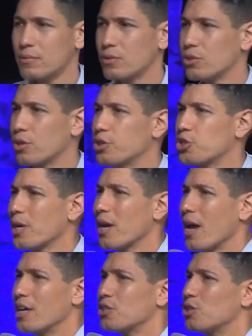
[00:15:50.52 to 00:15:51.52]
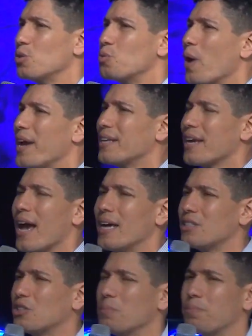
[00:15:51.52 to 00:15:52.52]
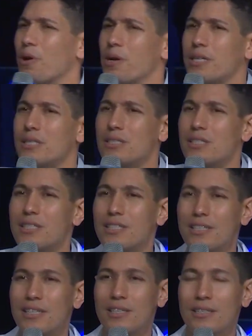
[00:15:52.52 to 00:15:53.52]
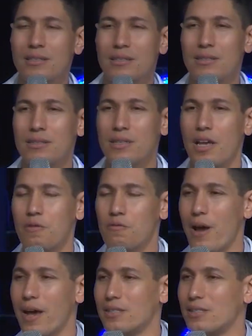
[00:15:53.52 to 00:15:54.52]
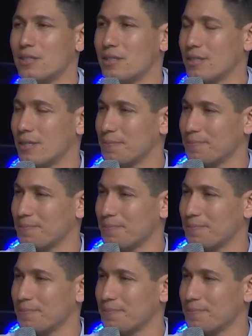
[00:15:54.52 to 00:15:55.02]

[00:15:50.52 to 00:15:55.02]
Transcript: Church, as you wait, cast your burdens and rest.